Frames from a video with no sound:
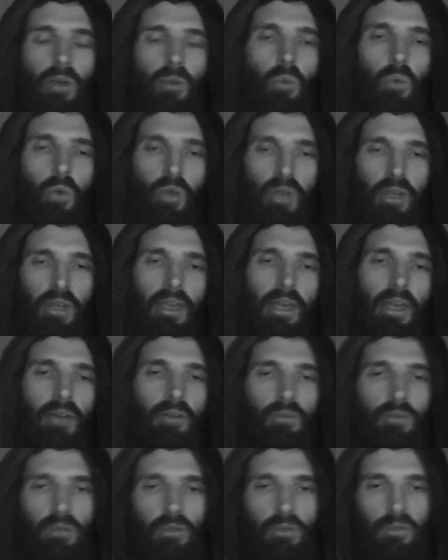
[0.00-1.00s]
one
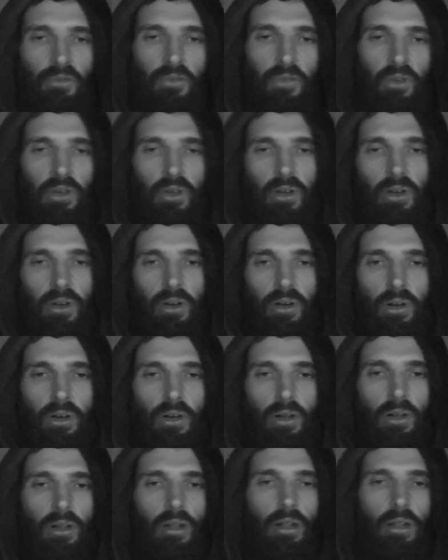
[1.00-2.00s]
account for
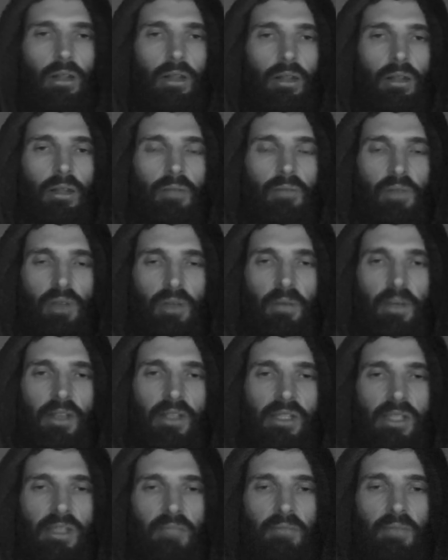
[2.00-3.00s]
all
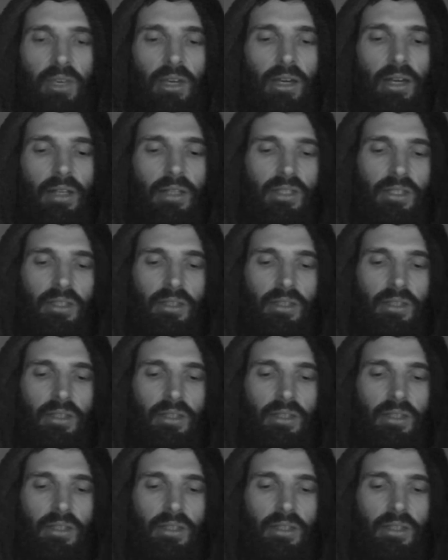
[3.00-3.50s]
prepaid SIM cards,